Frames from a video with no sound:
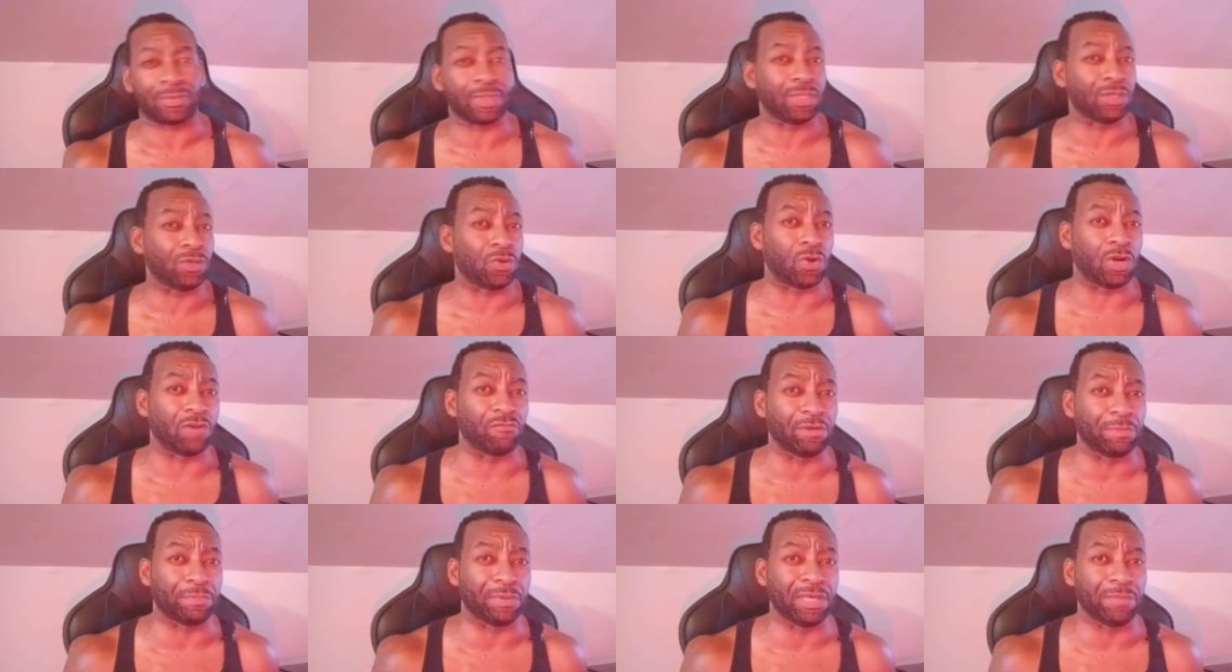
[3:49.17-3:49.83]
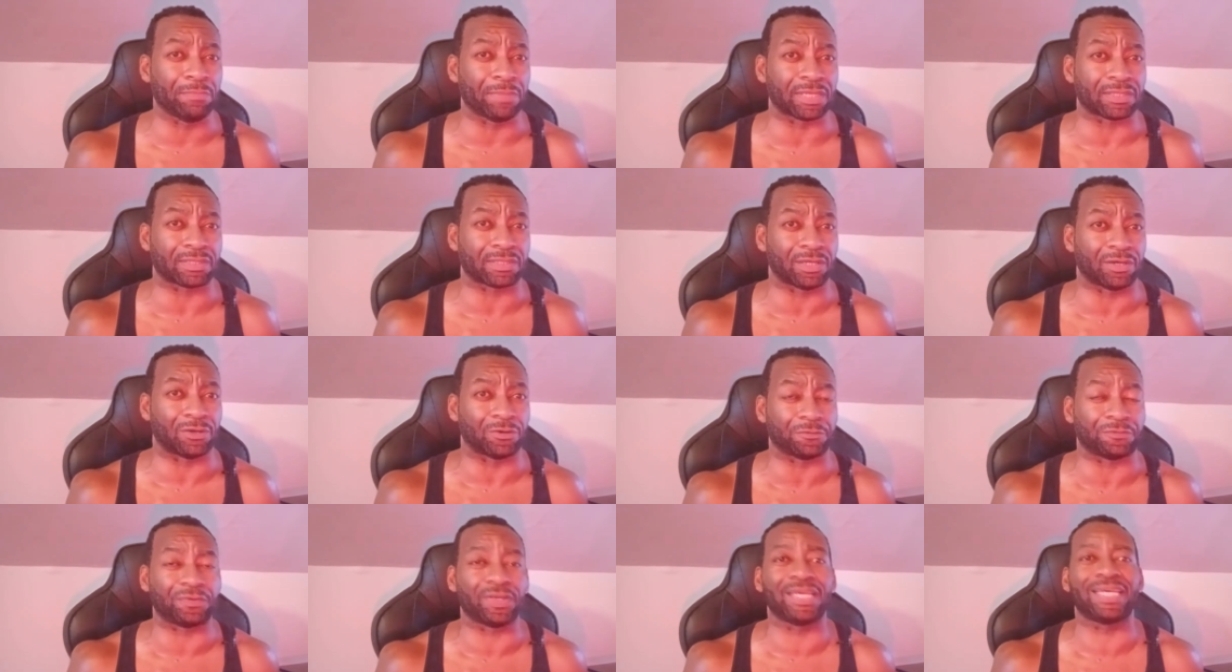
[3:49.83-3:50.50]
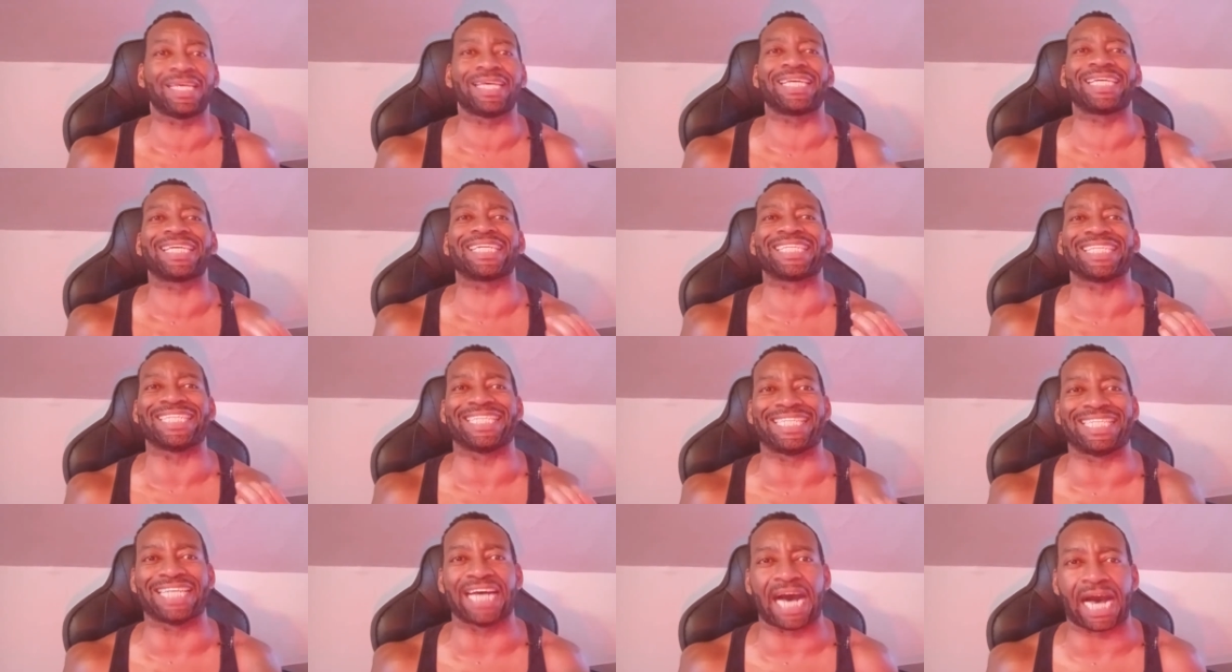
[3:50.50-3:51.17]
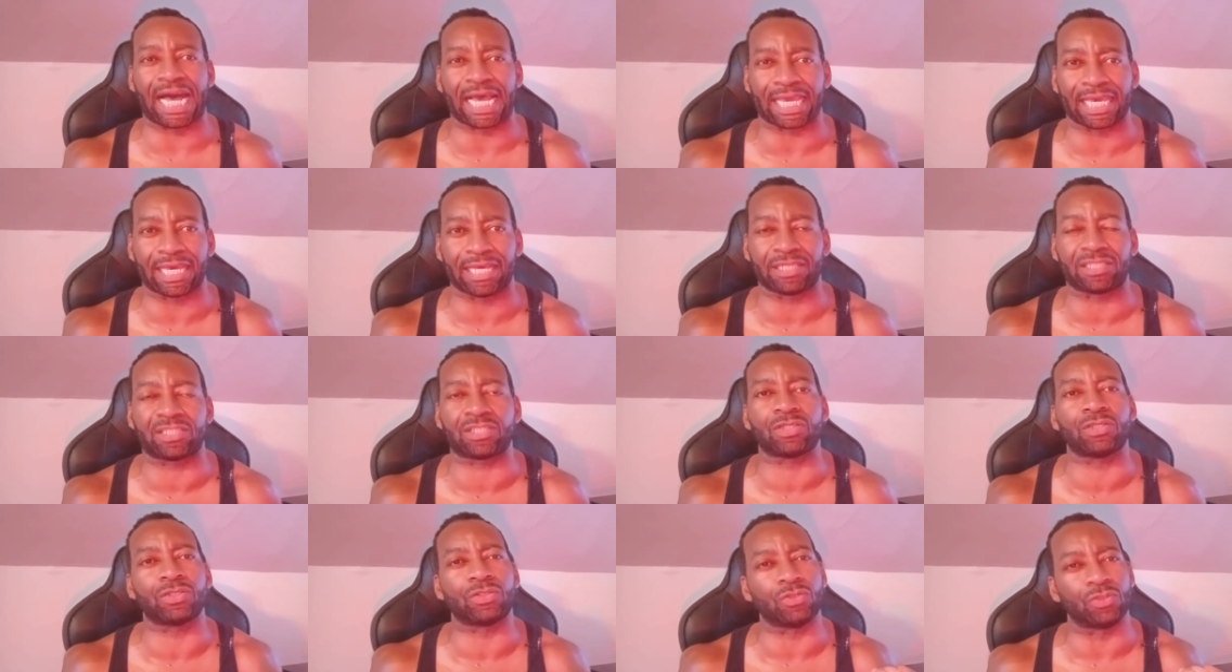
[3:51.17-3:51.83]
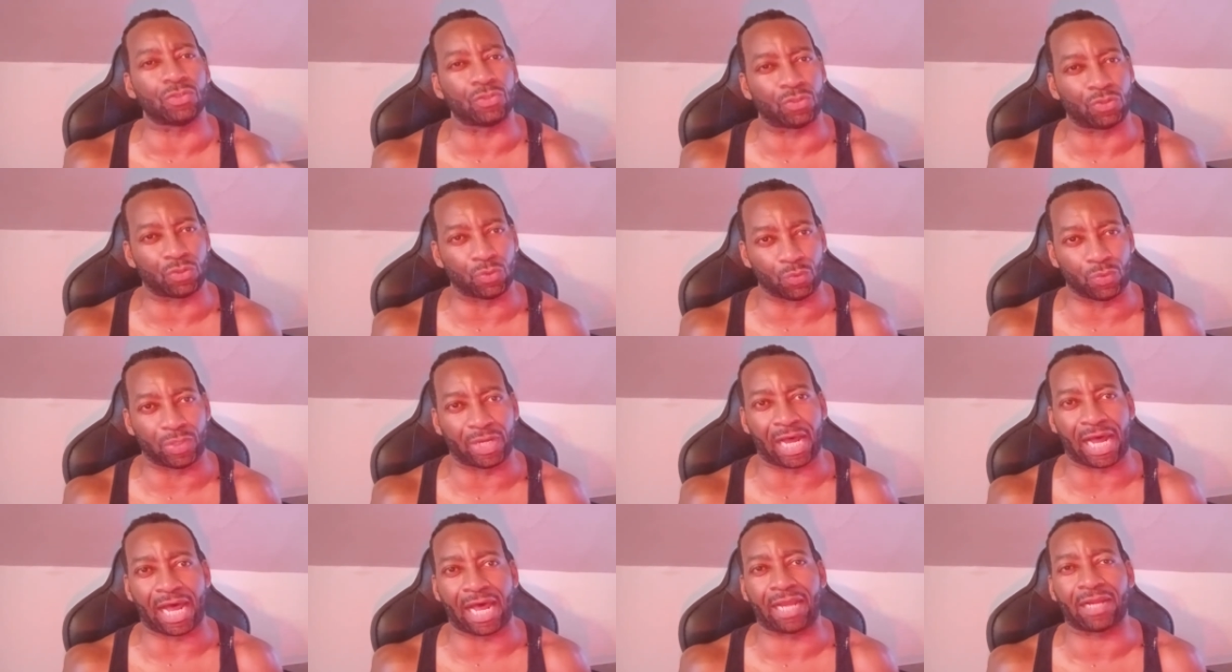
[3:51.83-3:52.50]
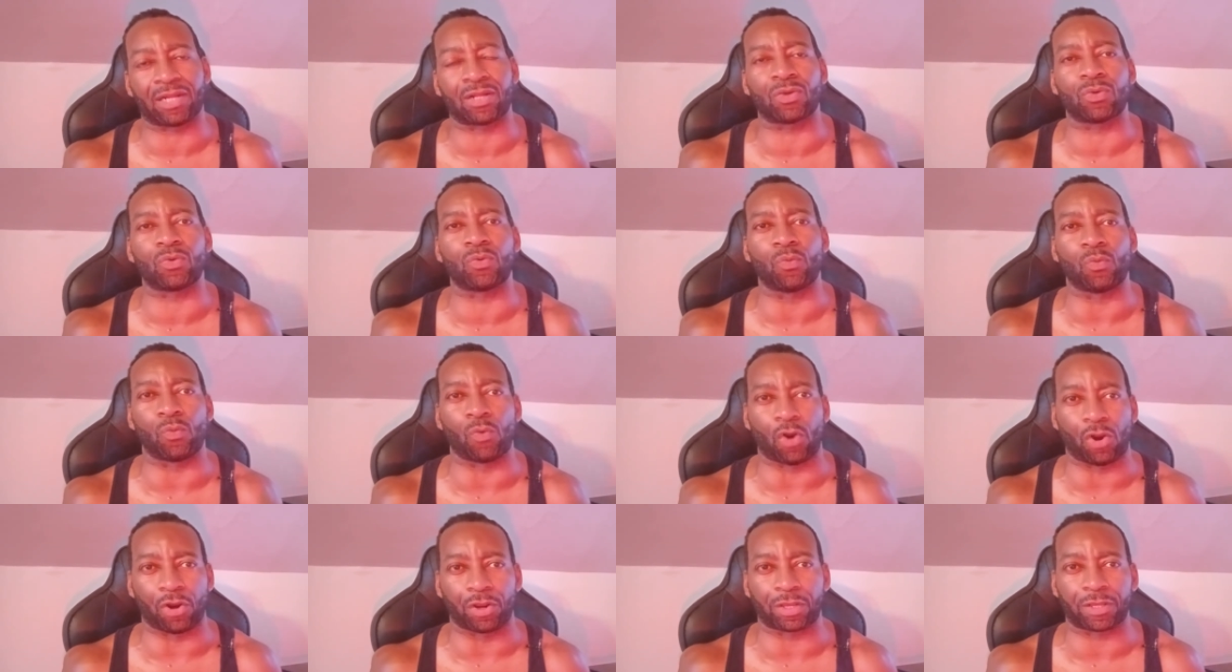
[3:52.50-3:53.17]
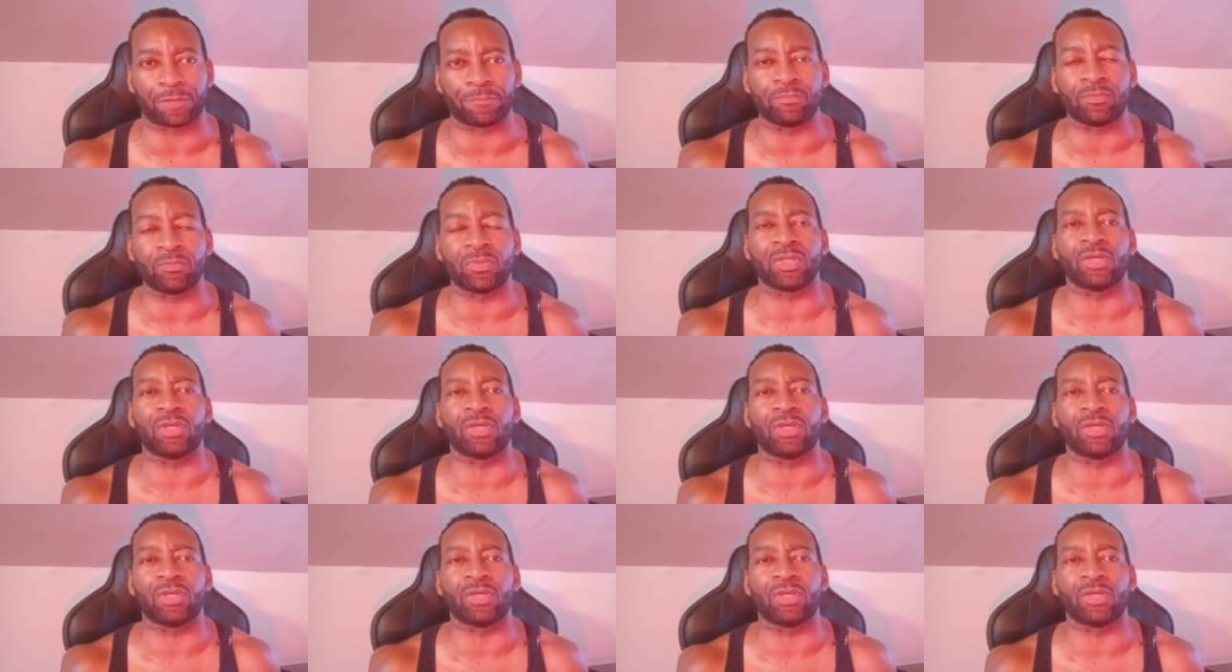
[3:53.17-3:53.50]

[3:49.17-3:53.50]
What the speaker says: I'm going to repeat myself. Diets do not work.